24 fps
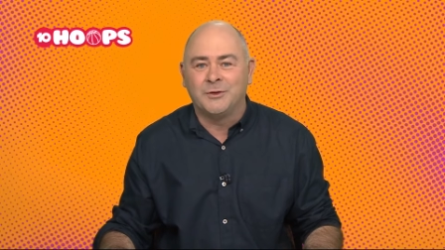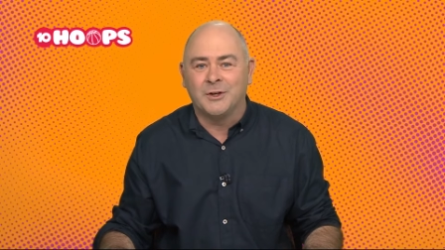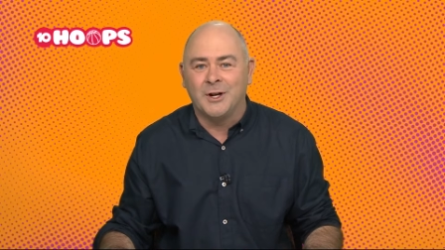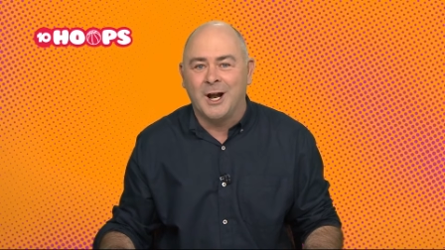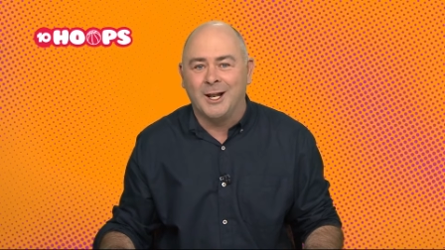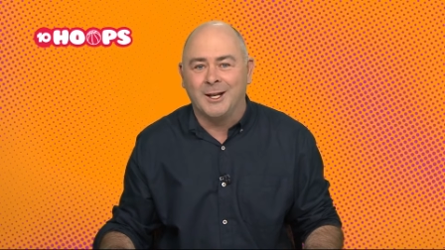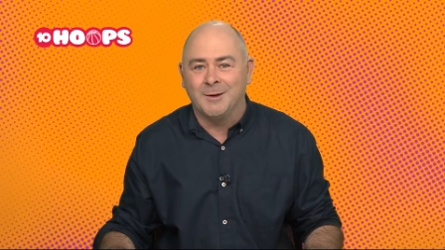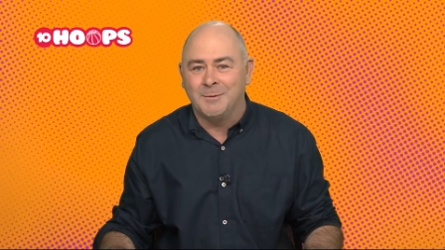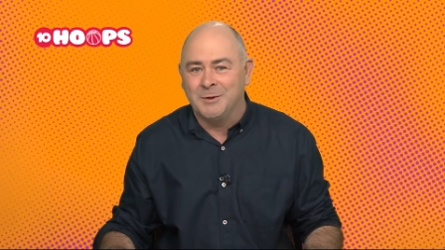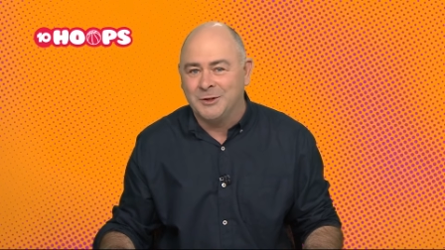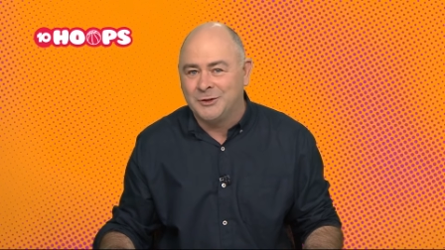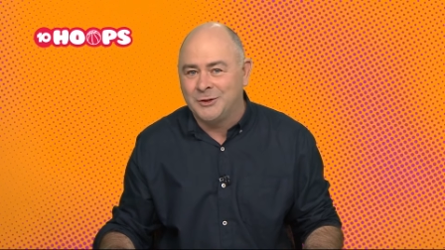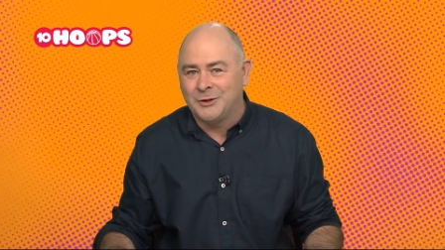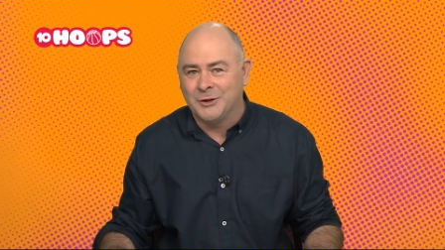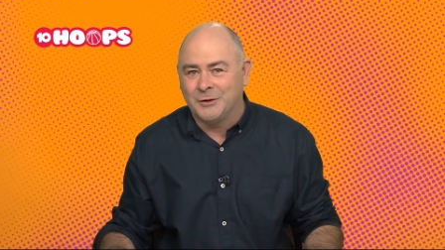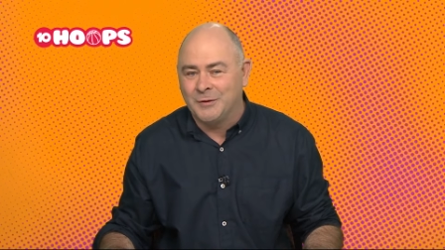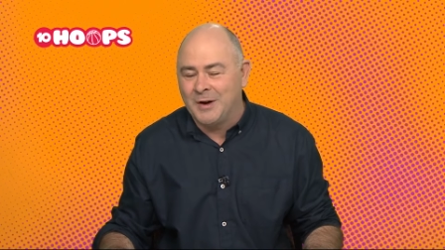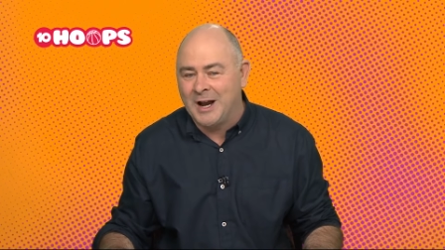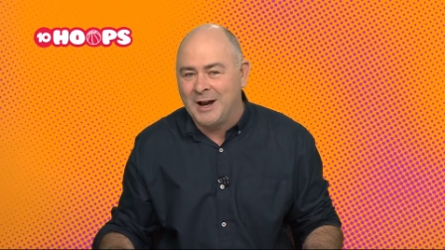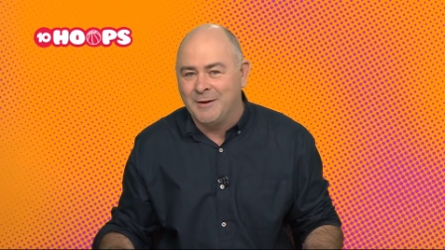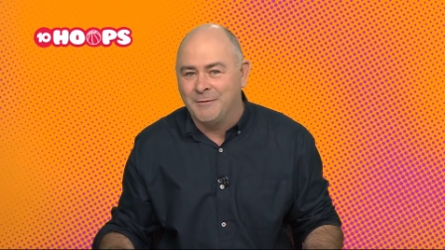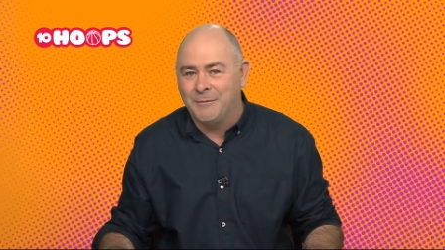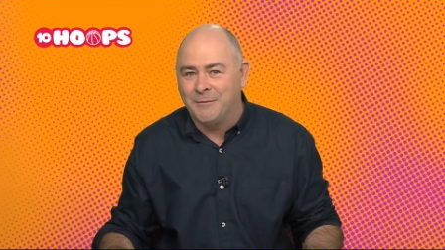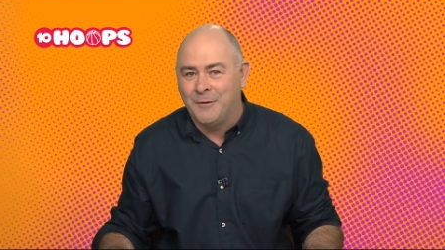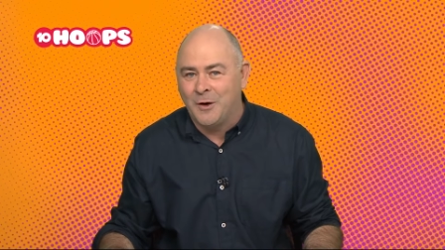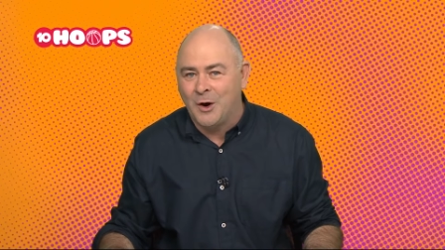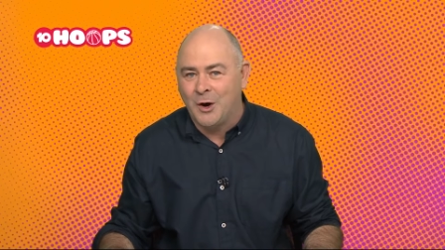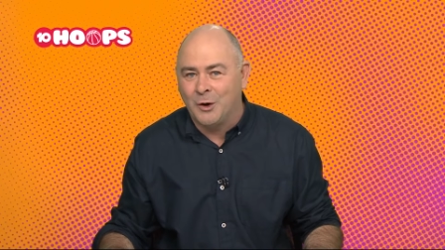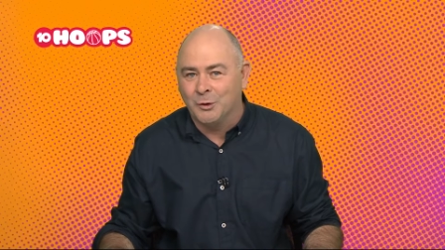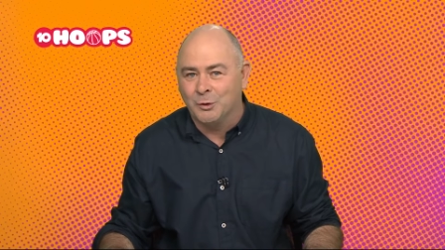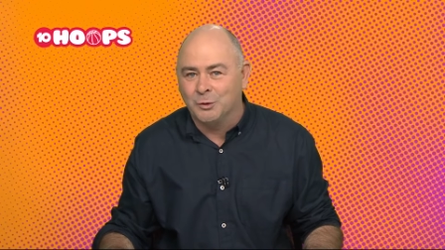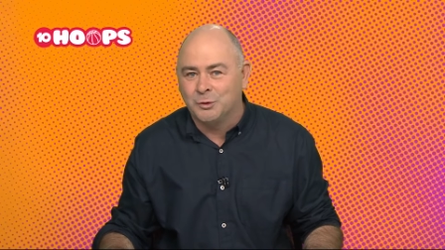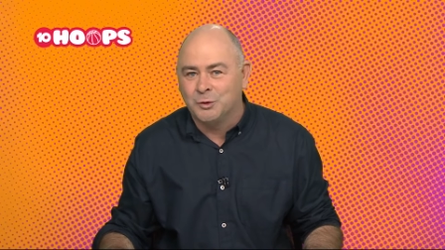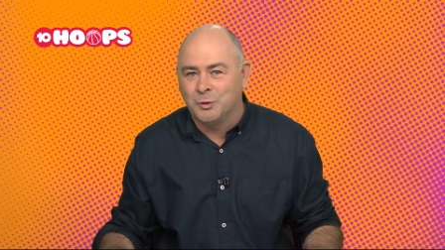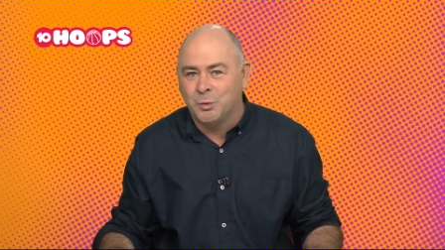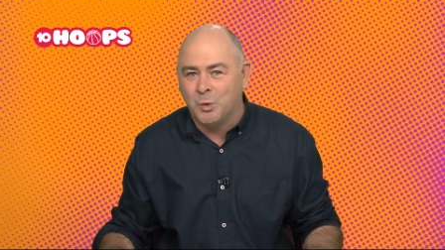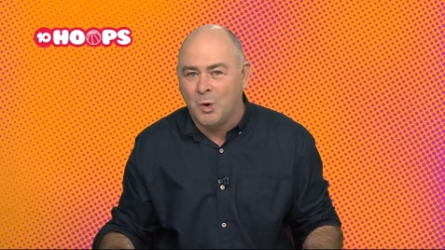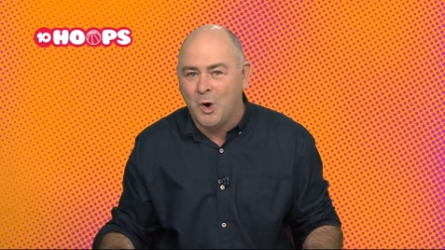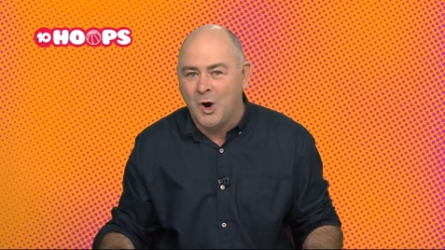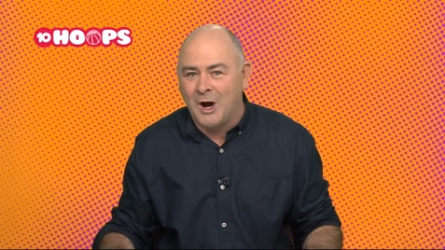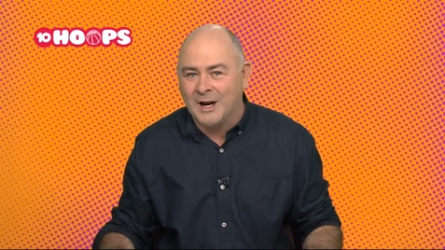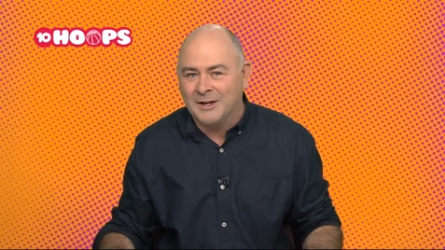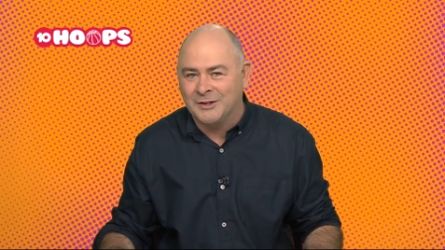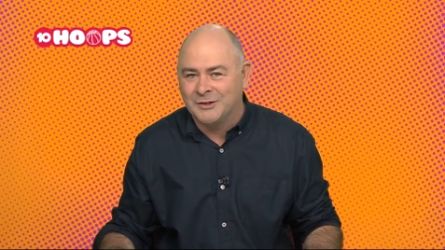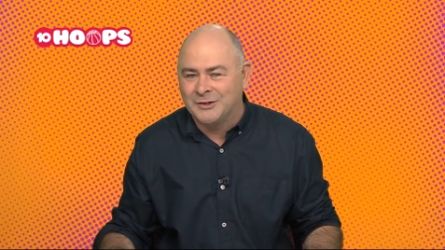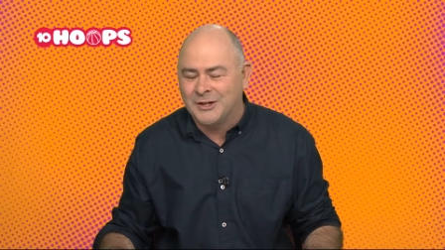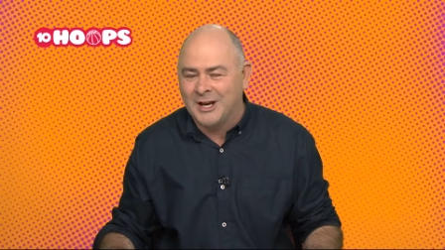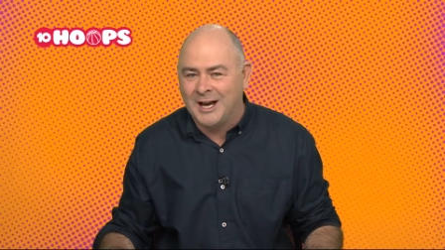and only missed the grand final
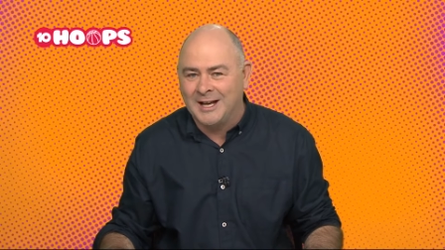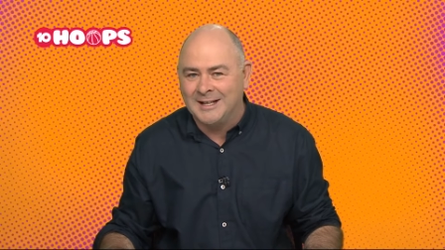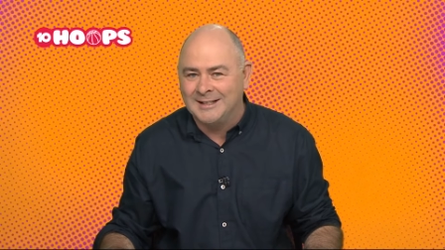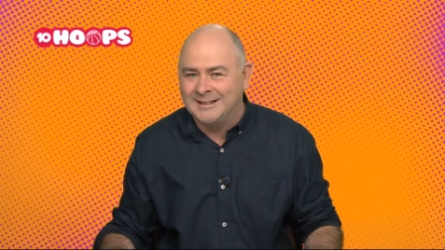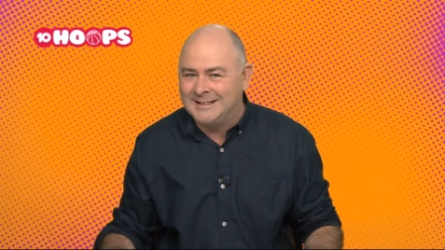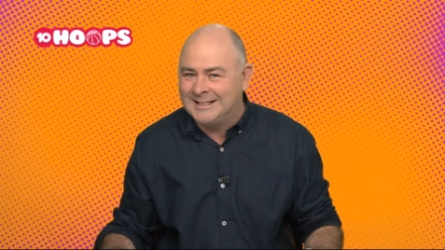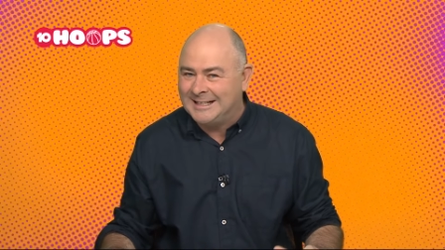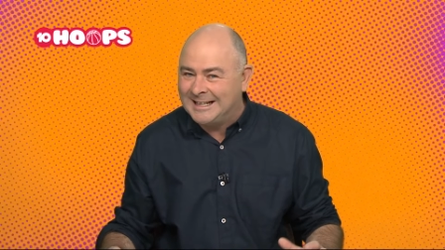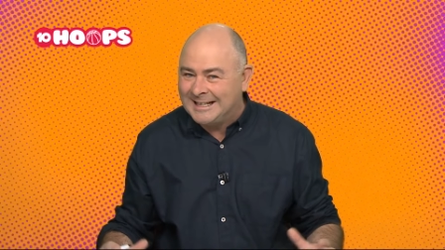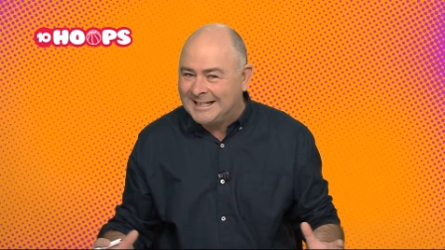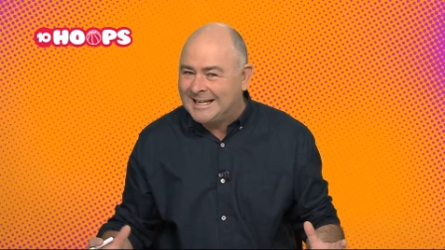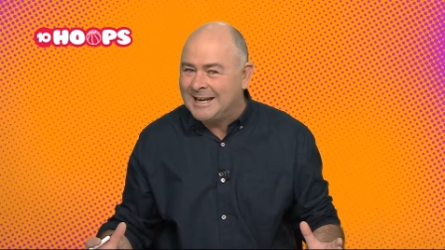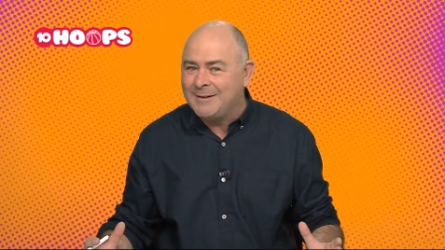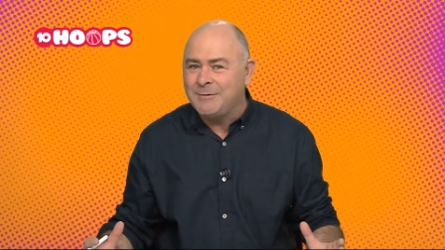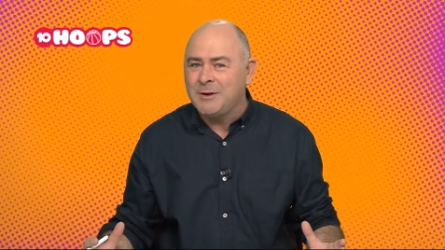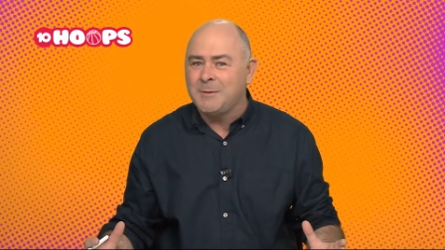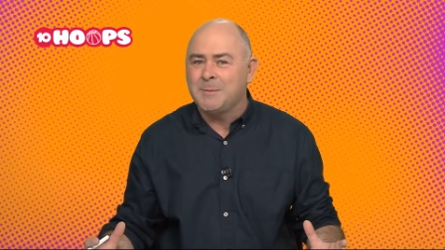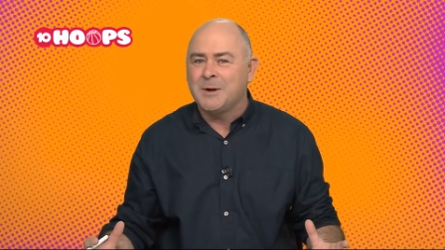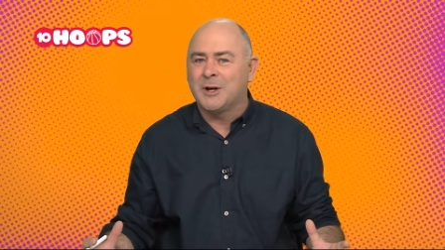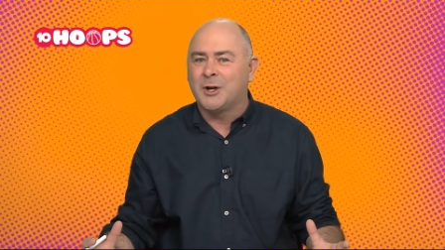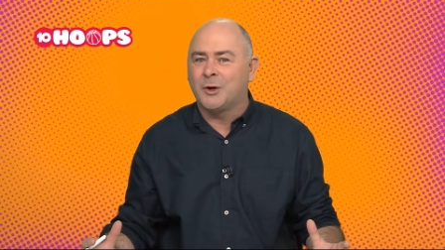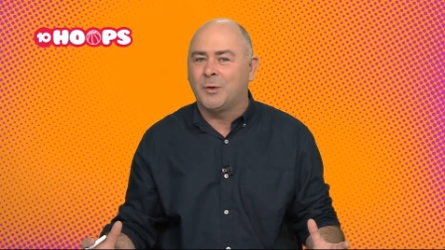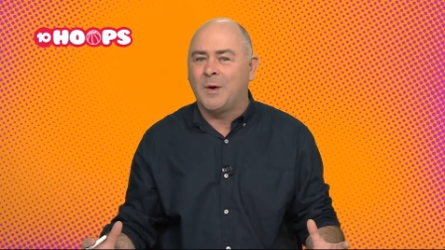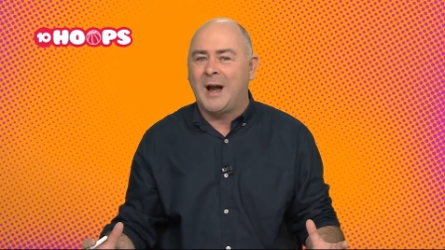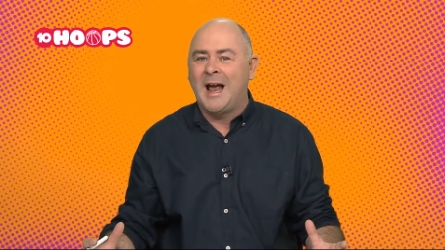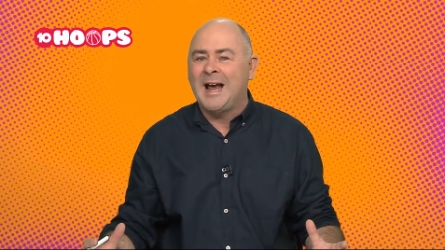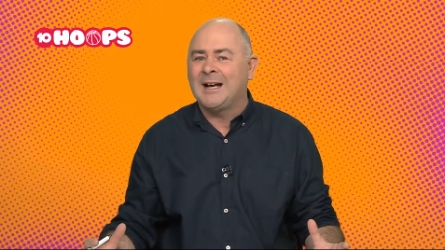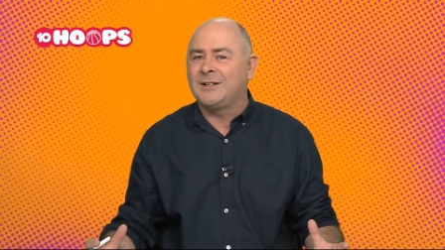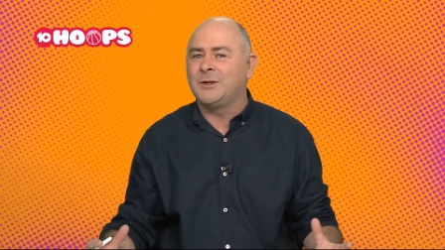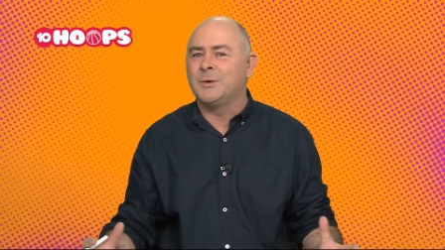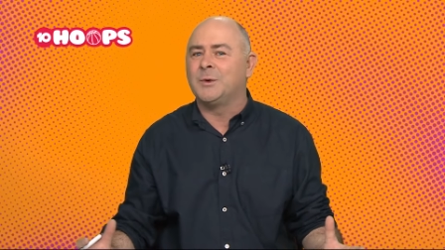twice. Uh, do you give him a crack?